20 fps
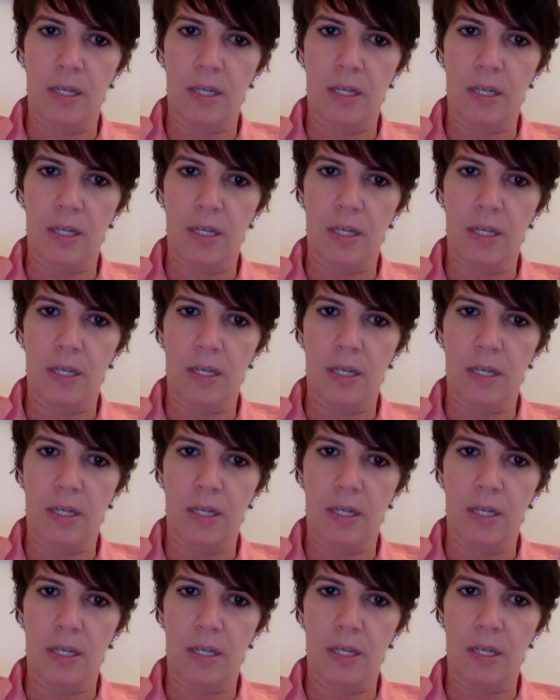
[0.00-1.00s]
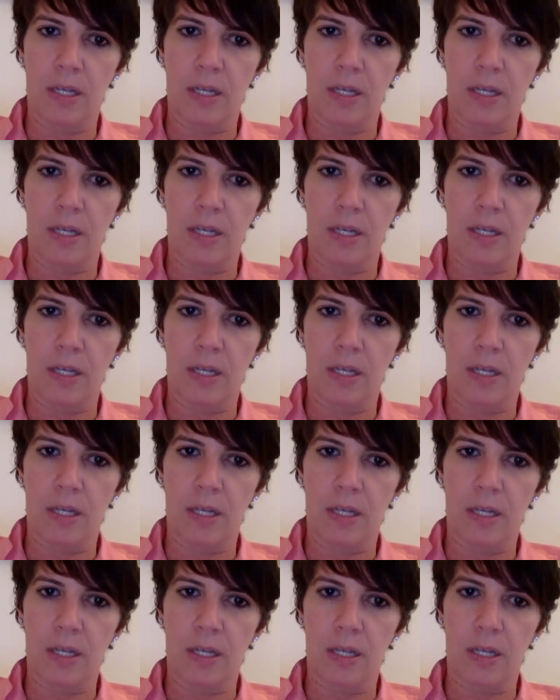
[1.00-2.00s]
If I'm going to succeed
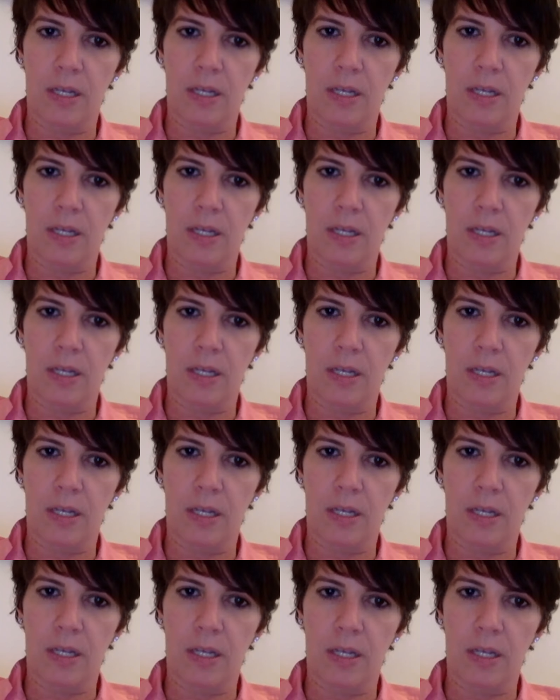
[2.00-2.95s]
as a lawyer,